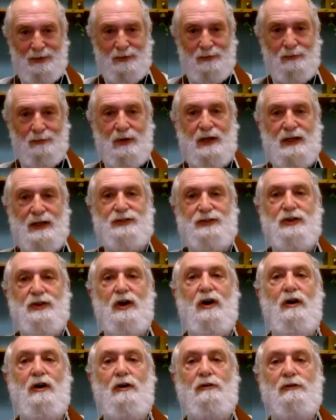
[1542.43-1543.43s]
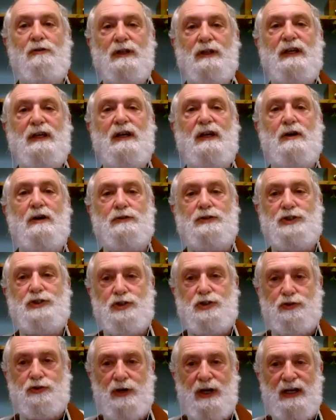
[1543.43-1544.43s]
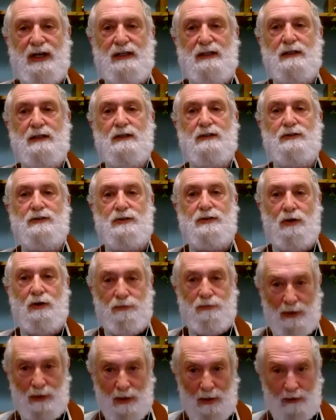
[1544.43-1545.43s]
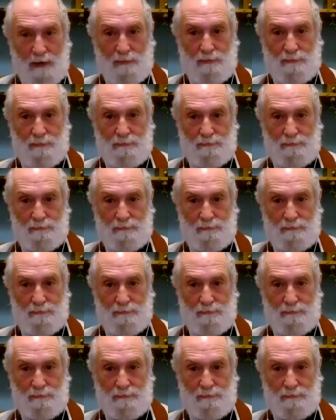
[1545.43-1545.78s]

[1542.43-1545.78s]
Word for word: was, only go straight, don't know.